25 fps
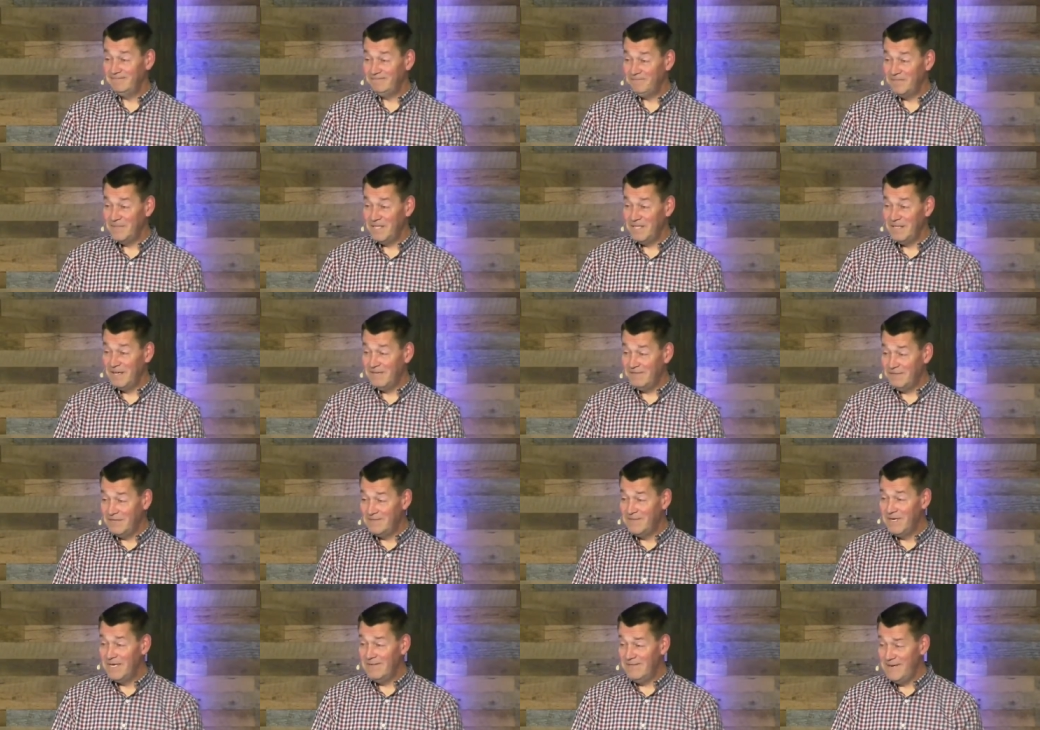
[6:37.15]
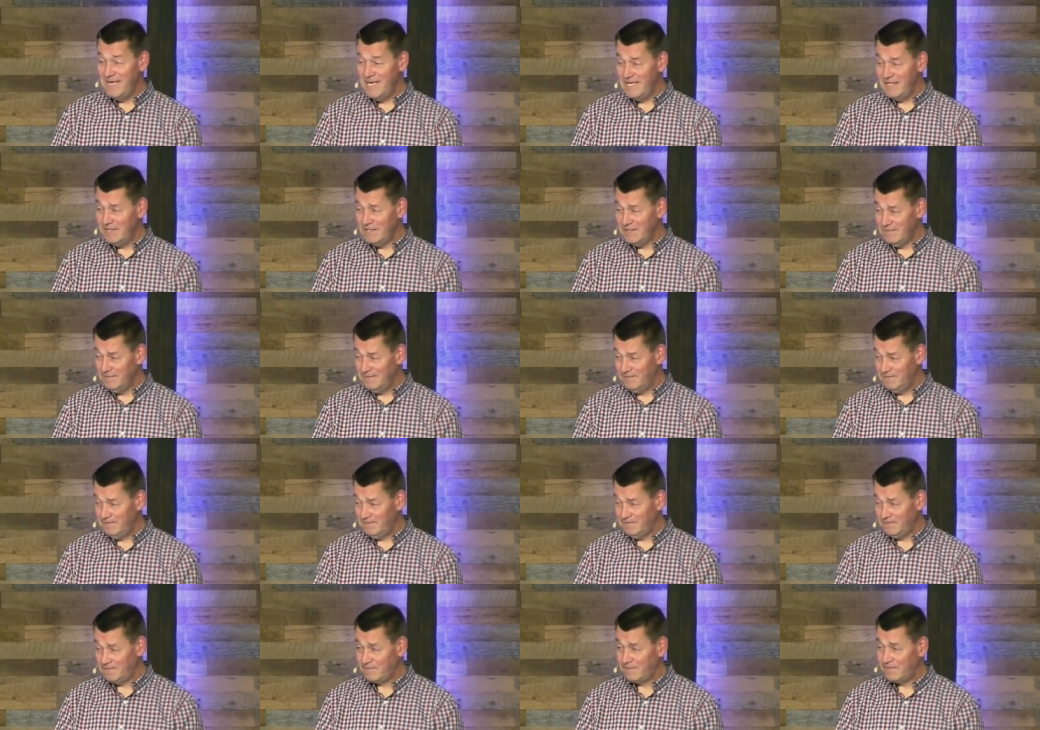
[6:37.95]
You love committee meetings?
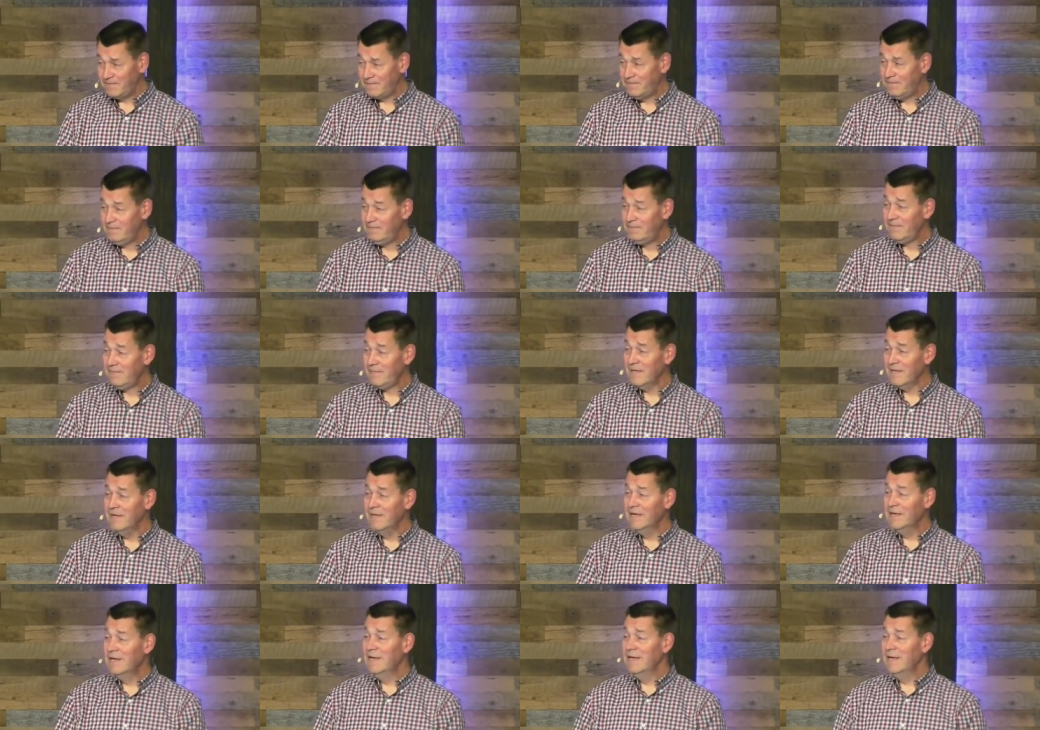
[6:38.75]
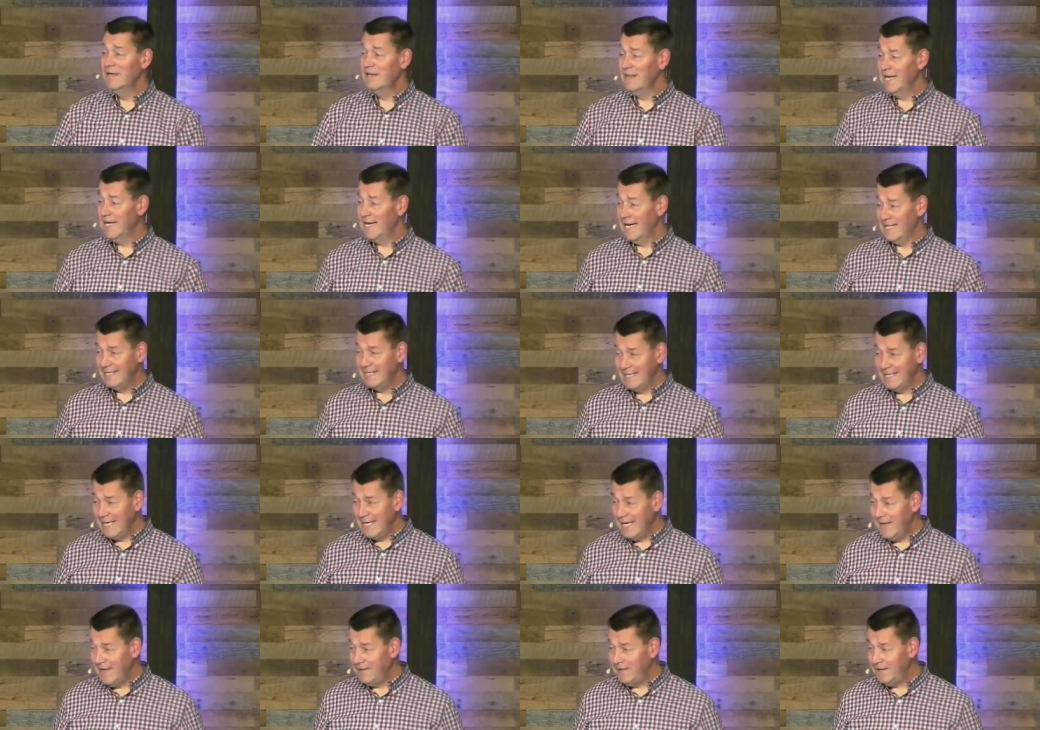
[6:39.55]
They got
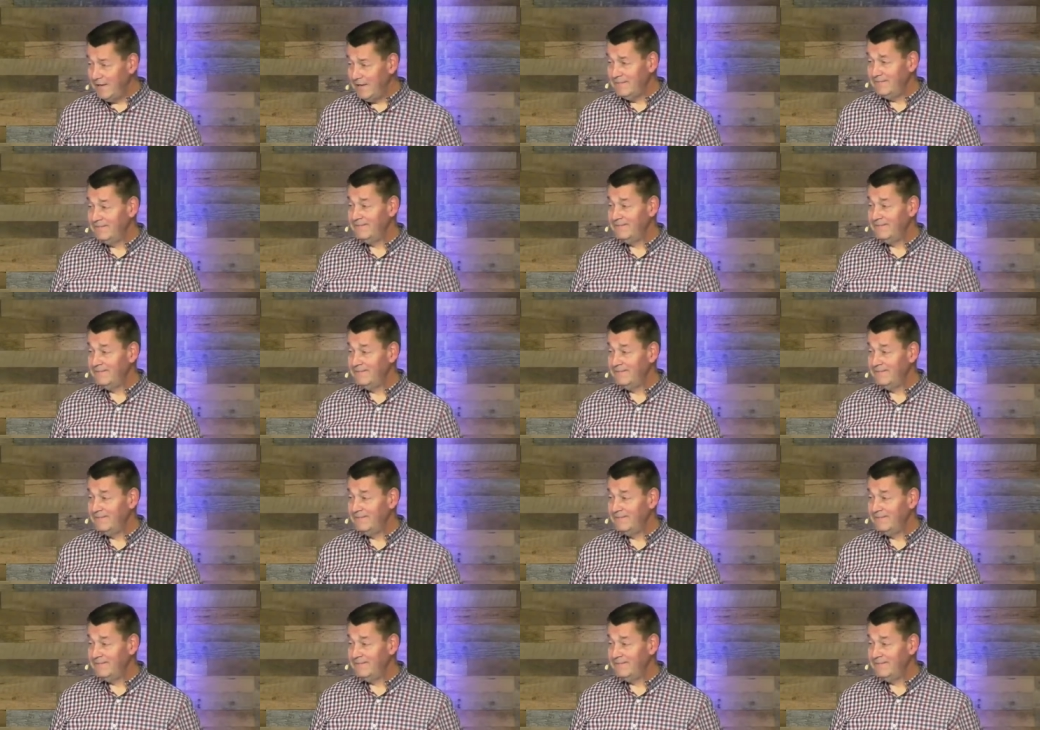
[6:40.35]
together